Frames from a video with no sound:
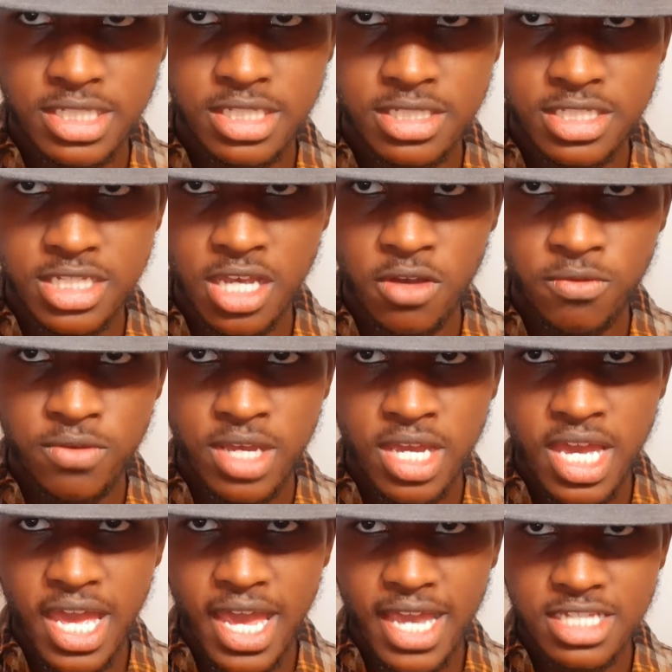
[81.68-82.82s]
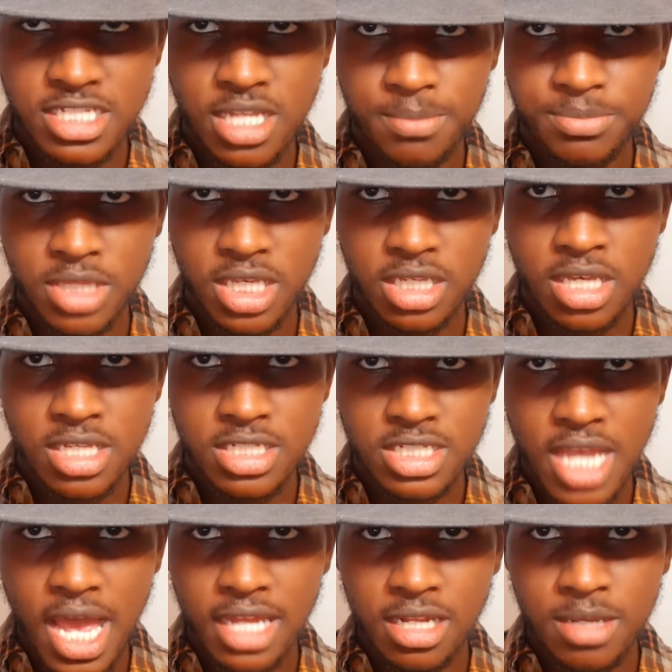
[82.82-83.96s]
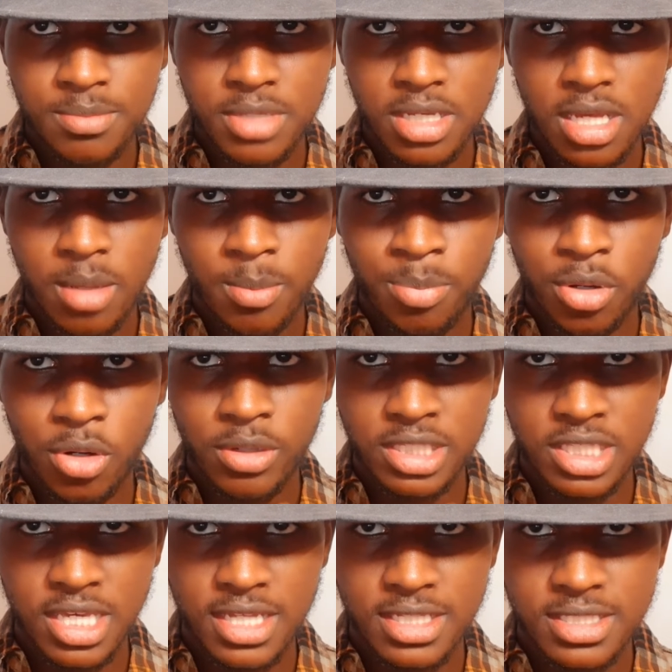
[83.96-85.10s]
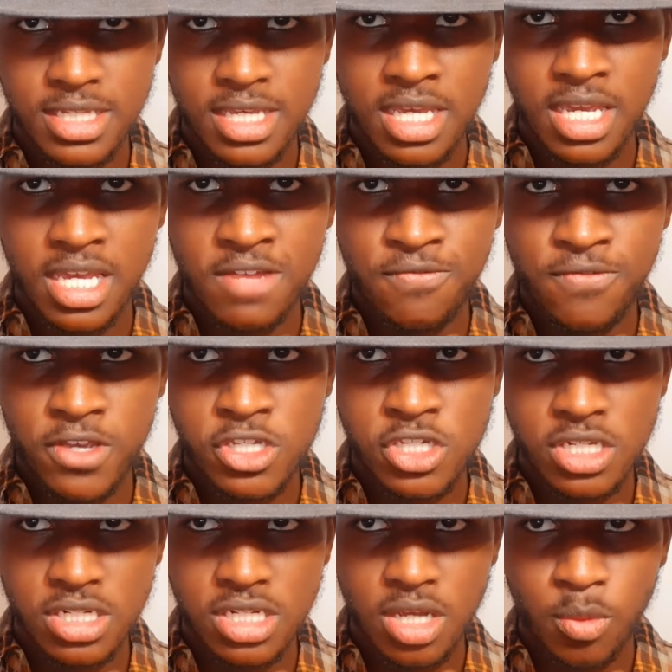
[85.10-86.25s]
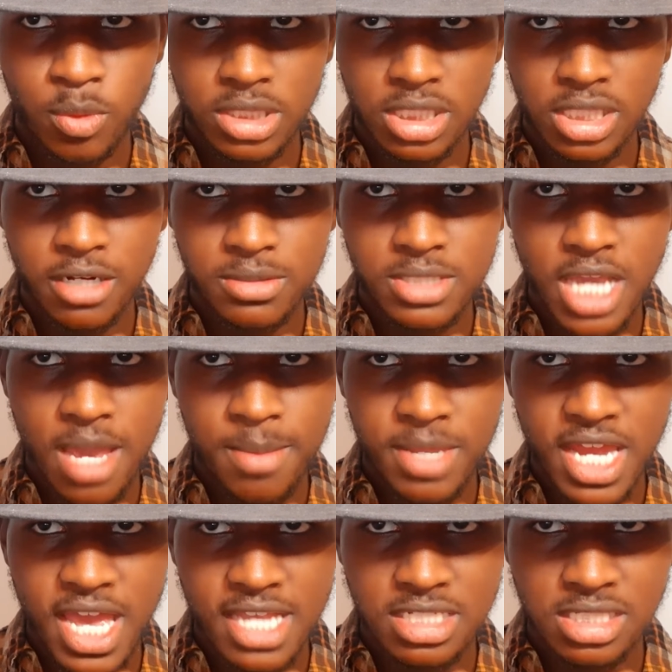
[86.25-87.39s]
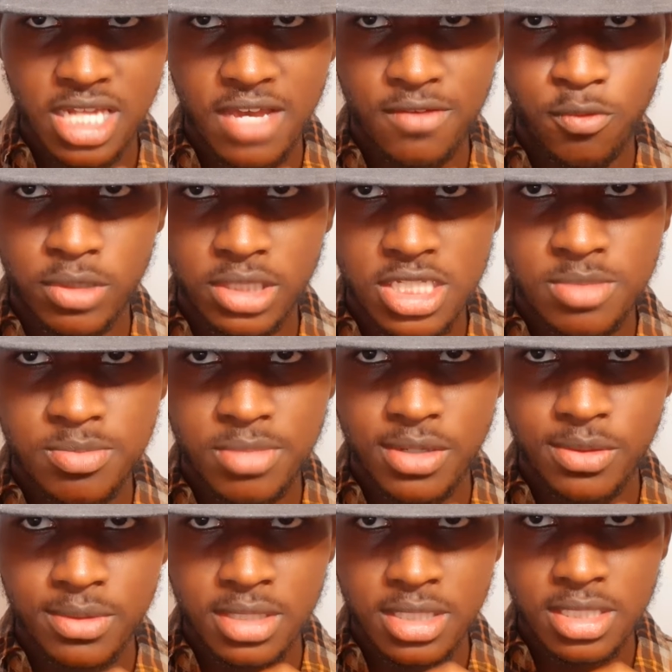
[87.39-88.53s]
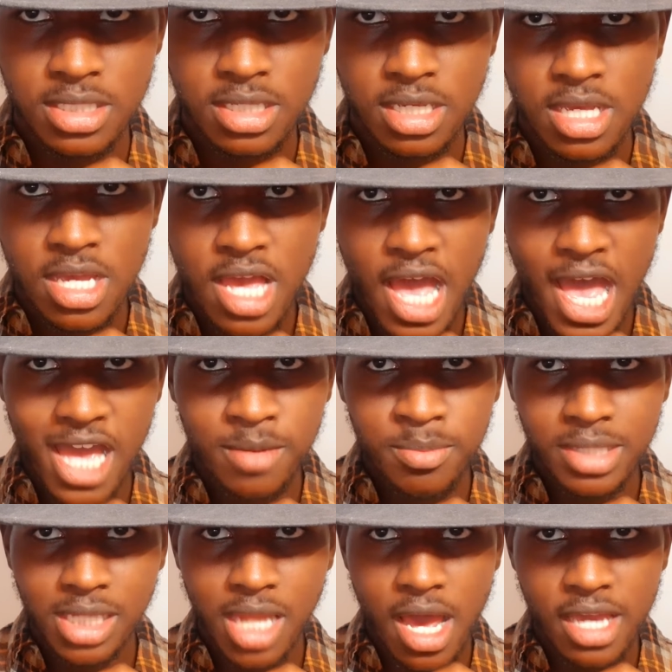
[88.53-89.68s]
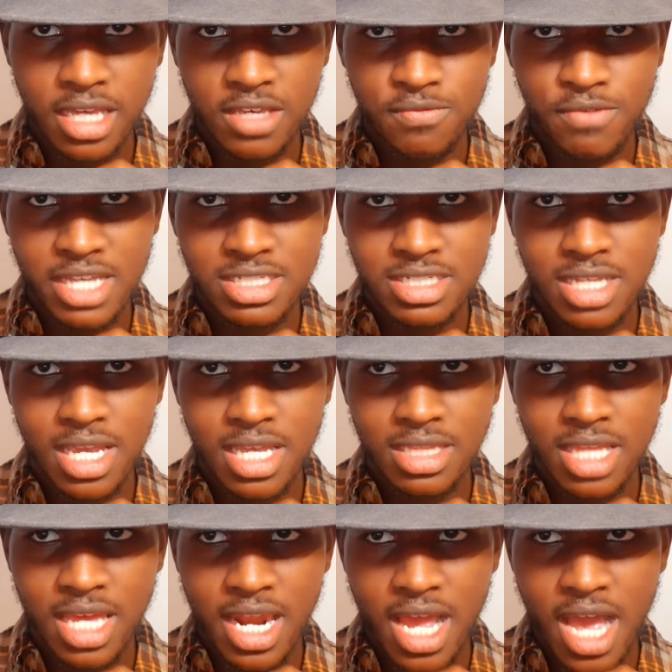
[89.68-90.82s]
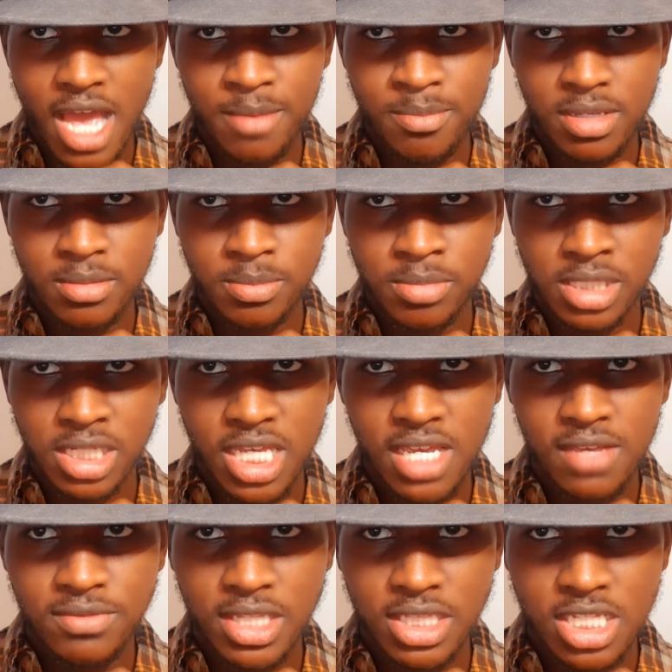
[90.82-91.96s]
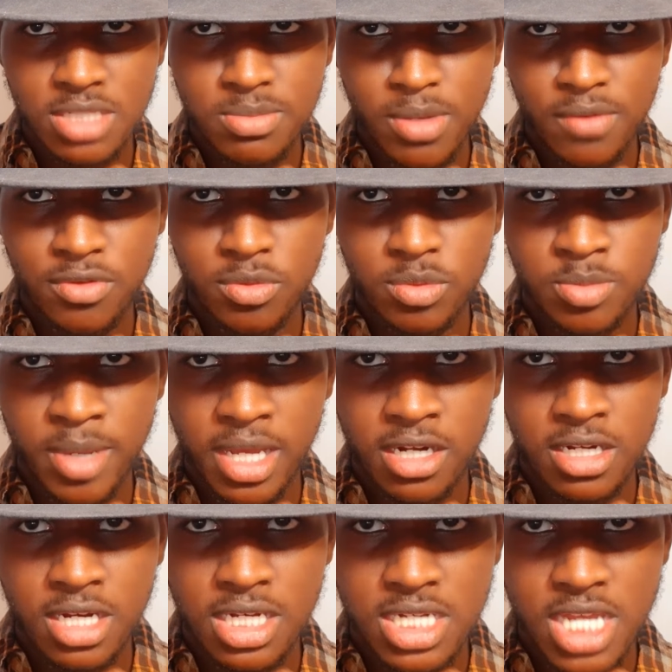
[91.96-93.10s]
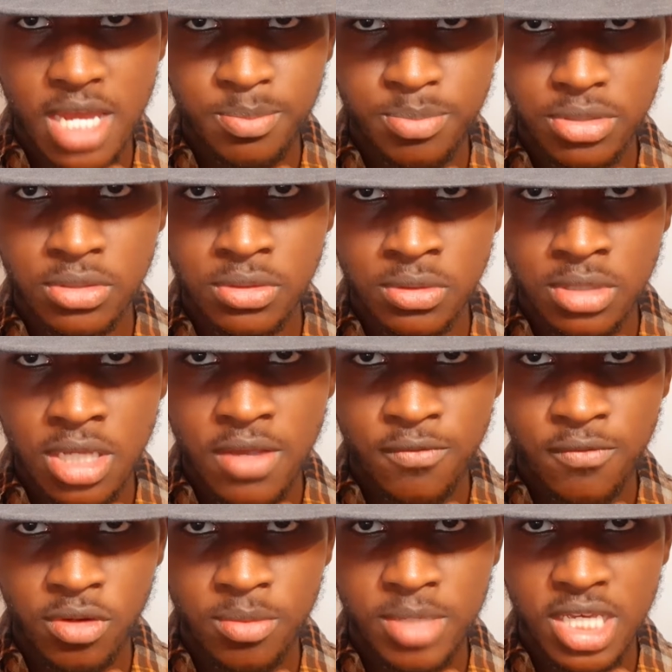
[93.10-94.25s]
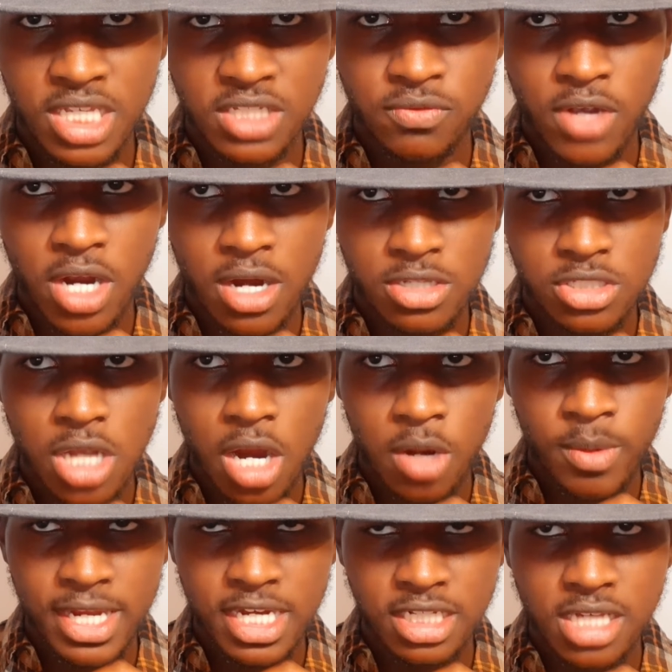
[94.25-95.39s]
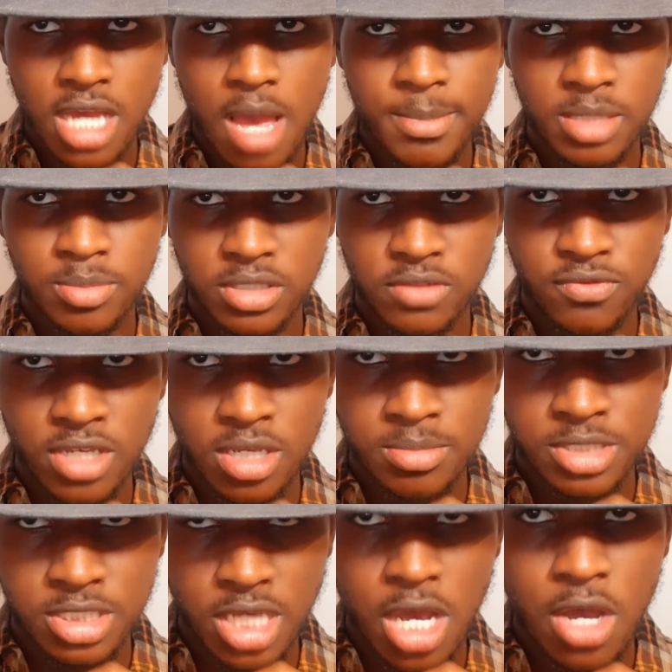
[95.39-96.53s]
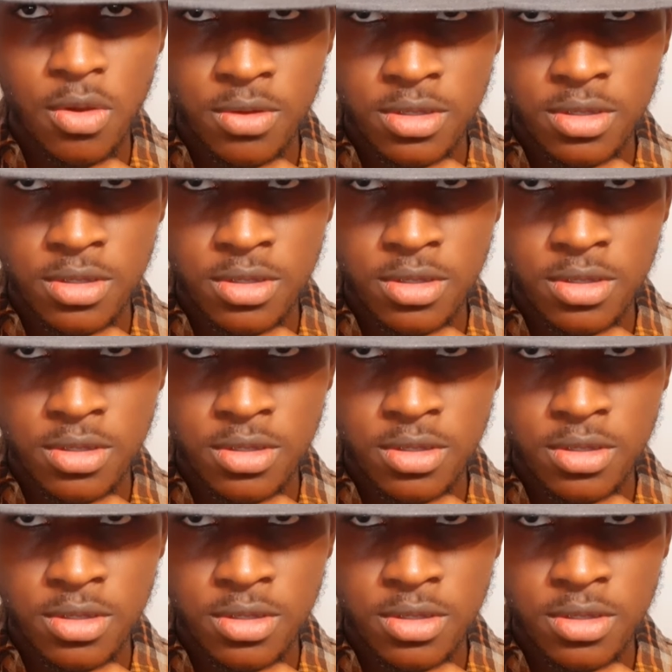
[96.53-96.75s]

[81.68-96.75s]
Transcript: itself as something solemn, poignant, and efficient with the little time it has left with this mutant. I'd be lying if I said that I believe that this movie was better than Deadpool for me as far as R-rated comic book films go.